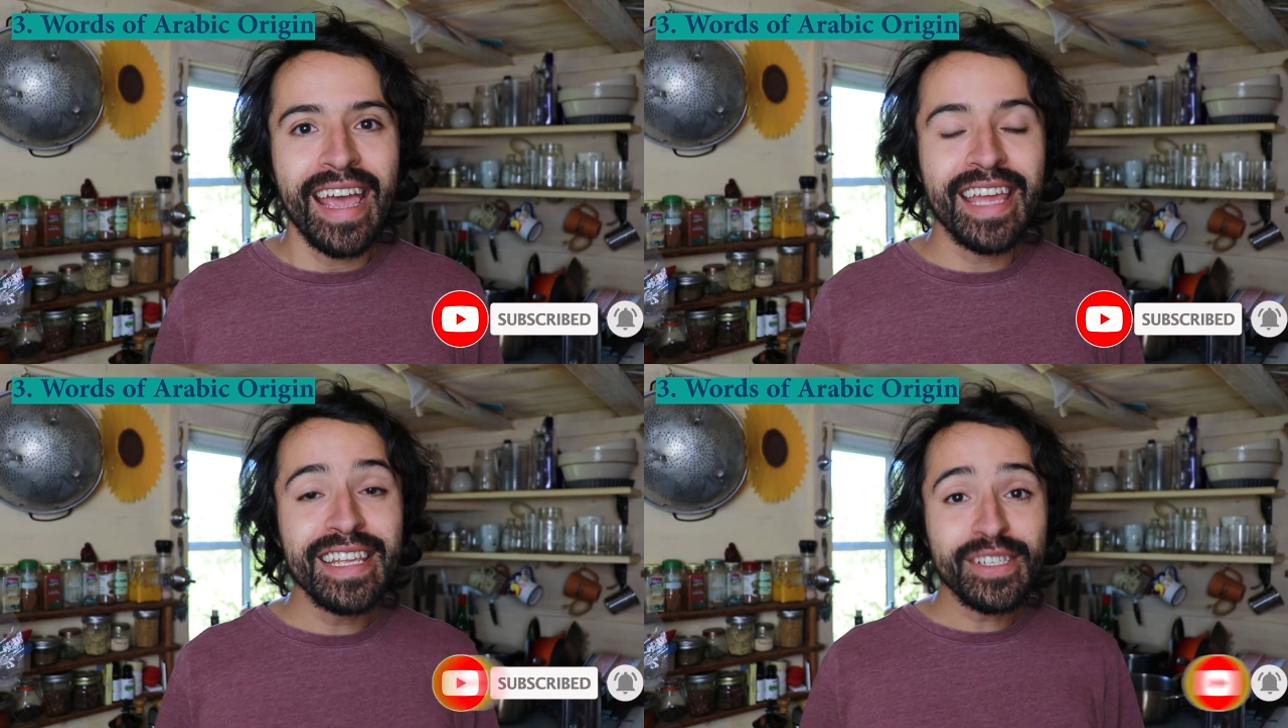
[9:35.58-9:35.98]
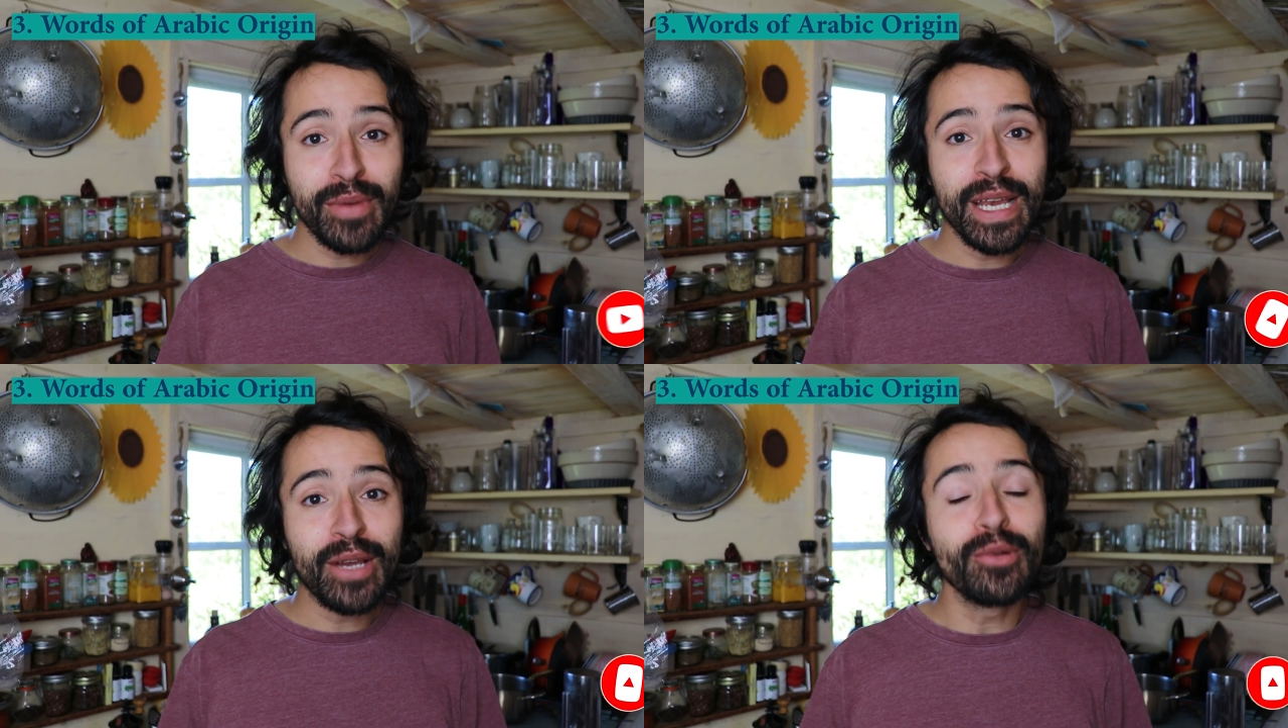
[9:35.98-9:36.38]
It is
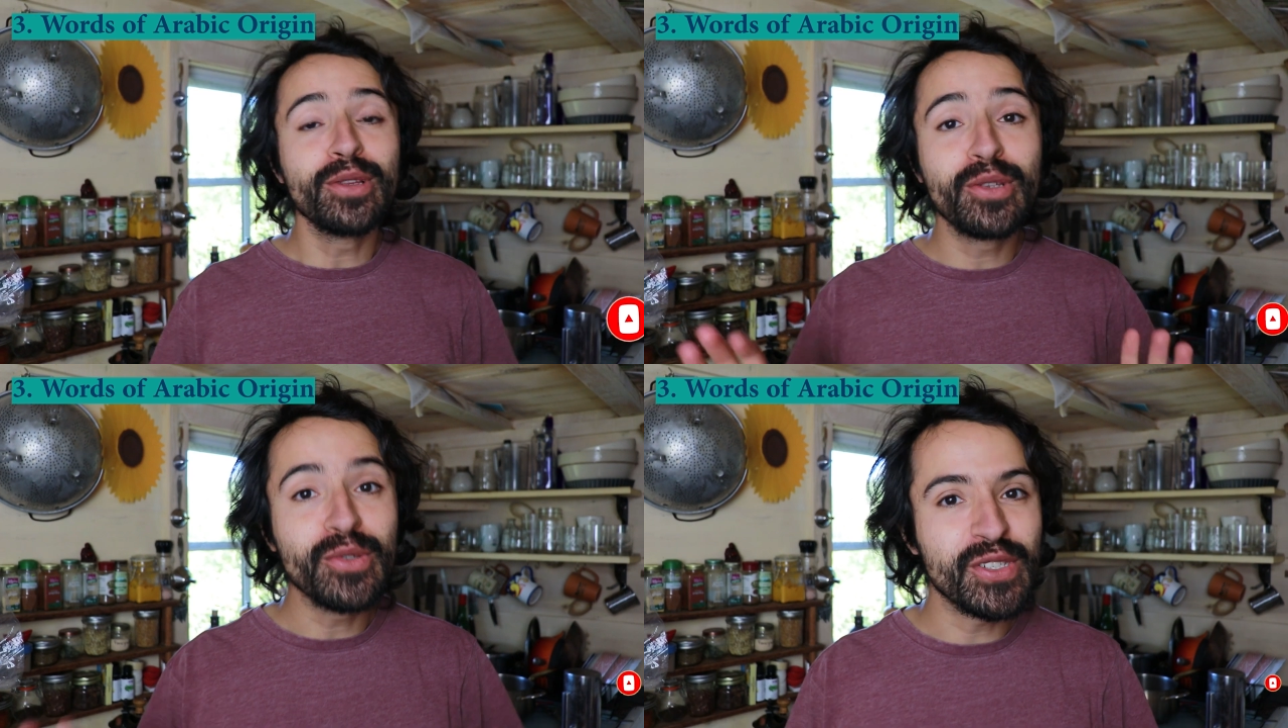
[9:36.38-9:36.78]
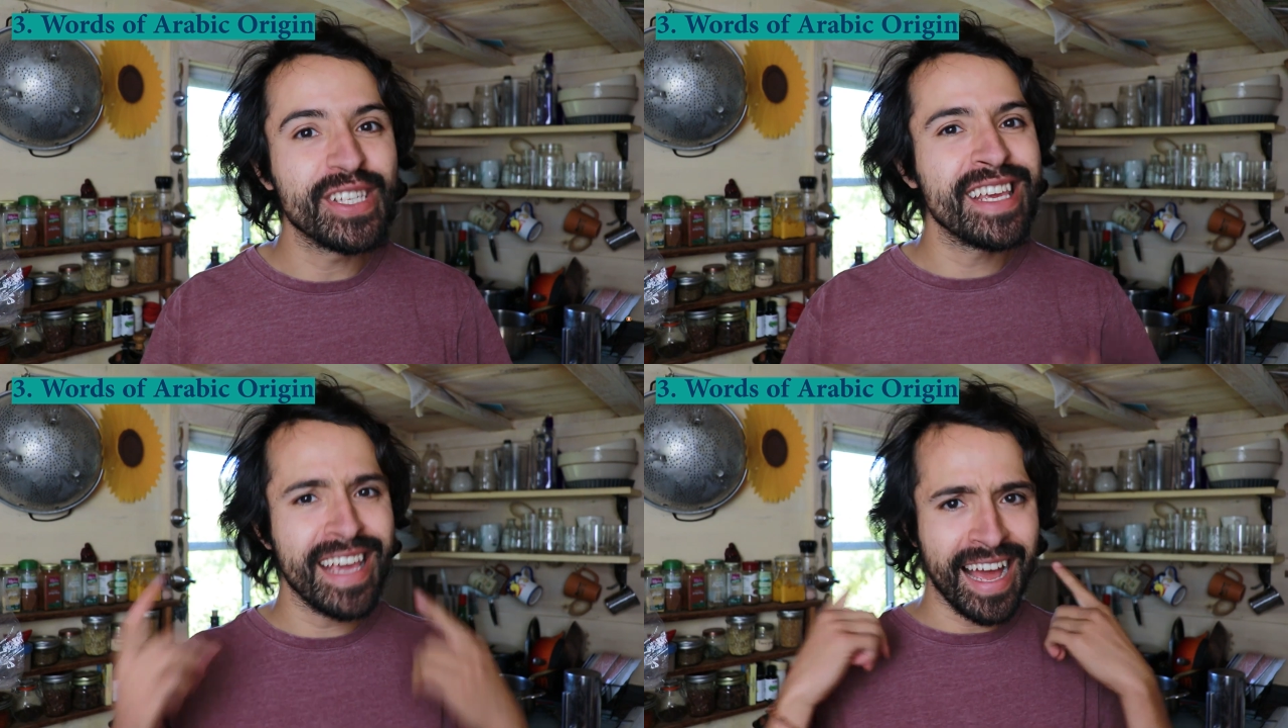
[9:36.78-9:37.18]
really cool to
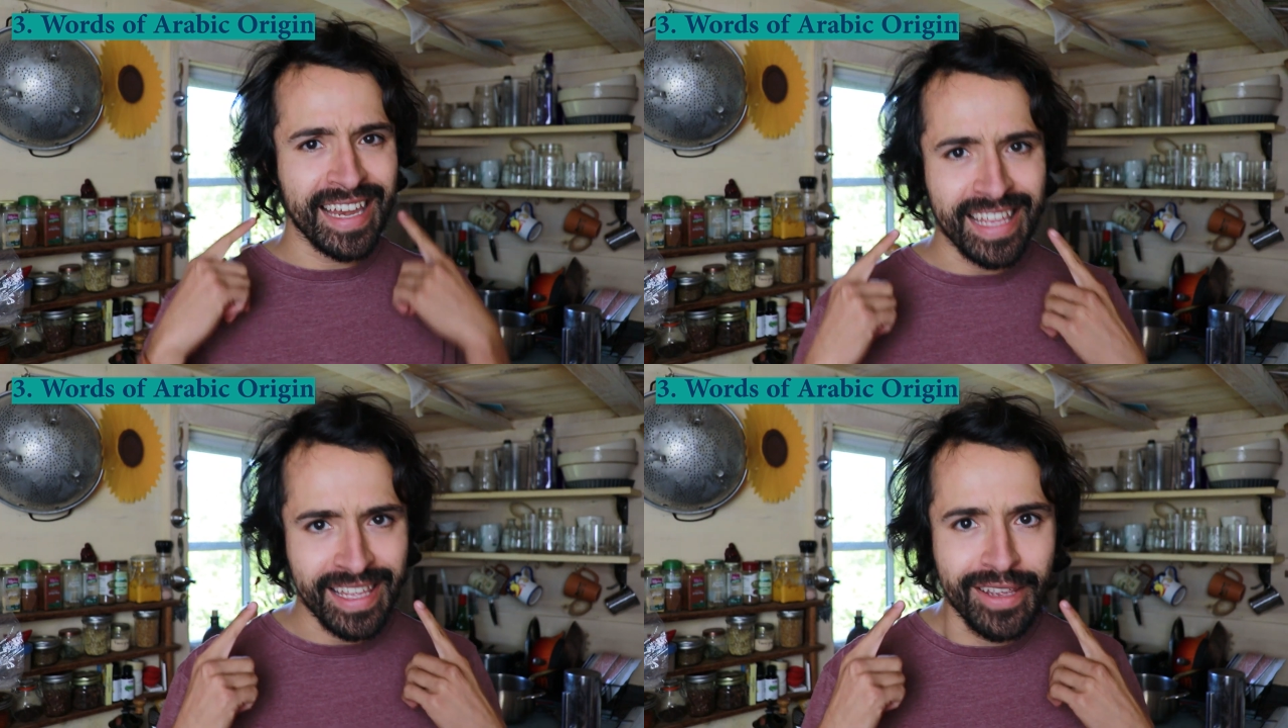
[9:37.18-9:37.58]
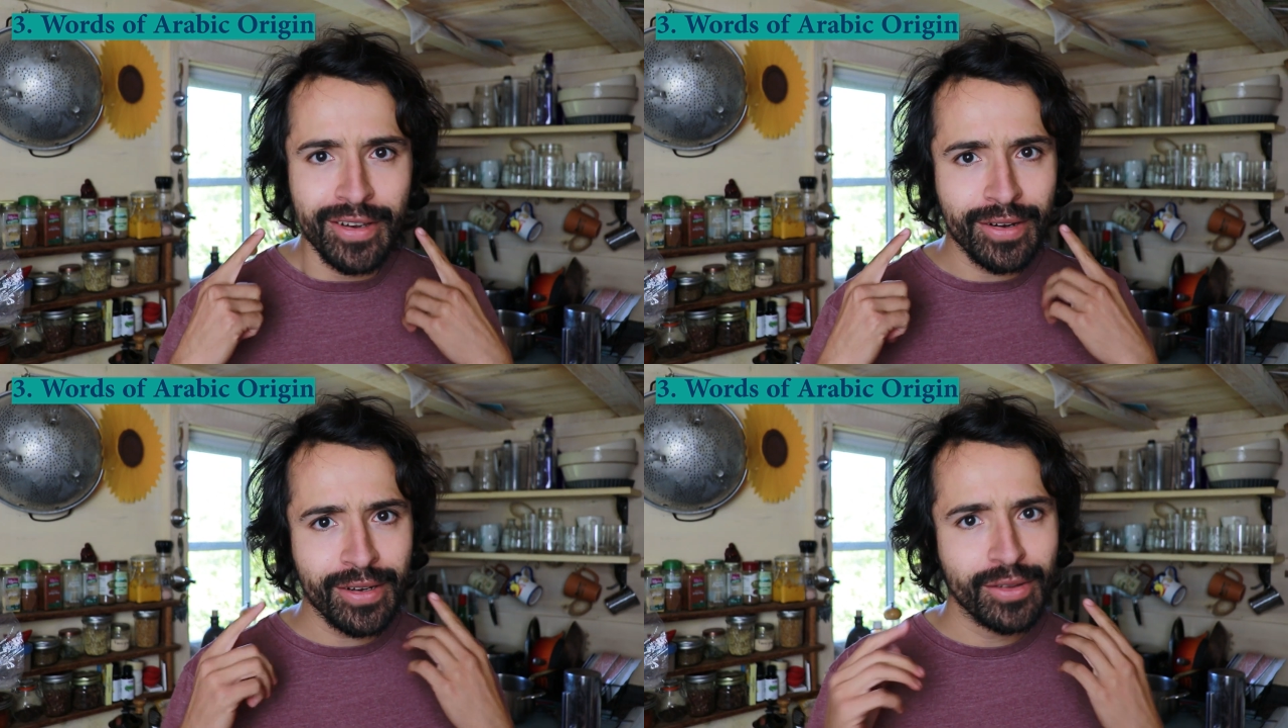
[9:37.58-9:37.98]
see and hear